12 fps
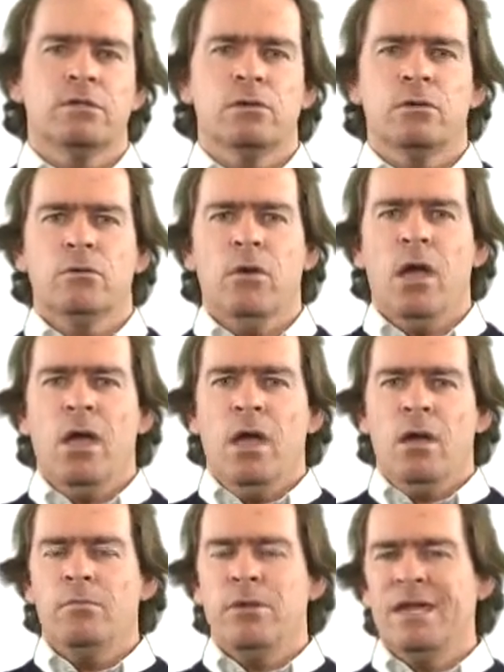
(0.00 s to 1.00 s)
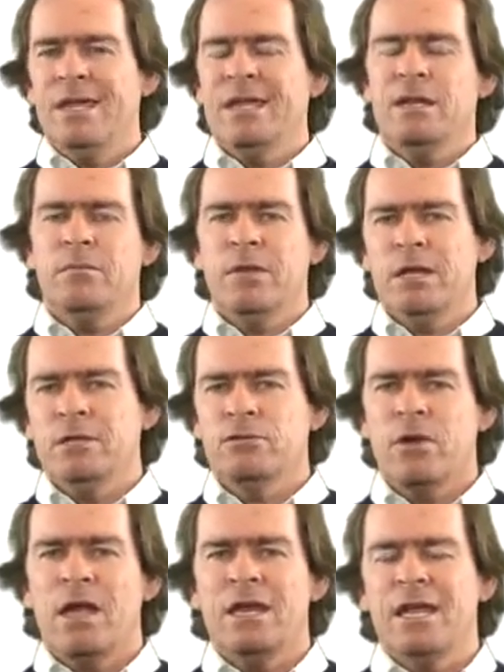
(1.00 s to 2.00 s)
to being in and being
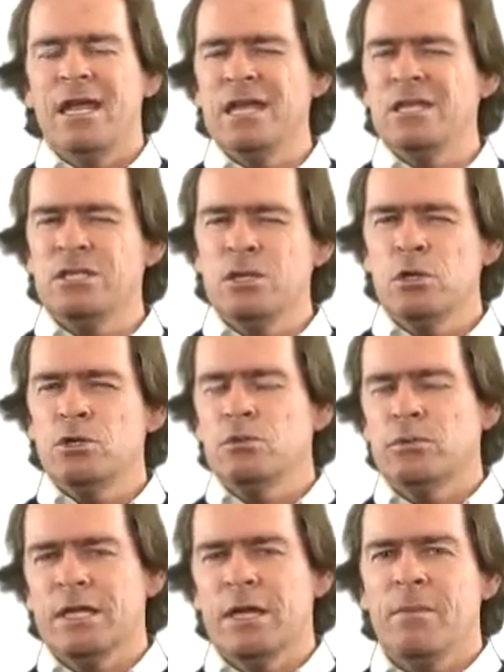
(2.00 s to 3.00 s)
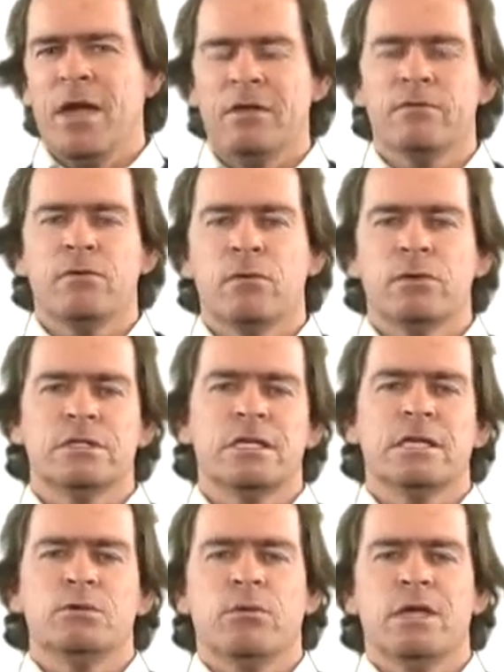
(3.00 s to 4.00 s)
trading is usually about 4 to
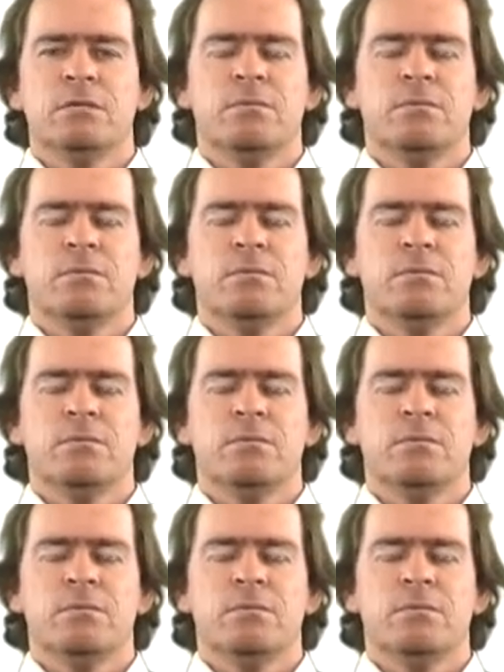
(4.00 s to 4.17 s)
6 weeks,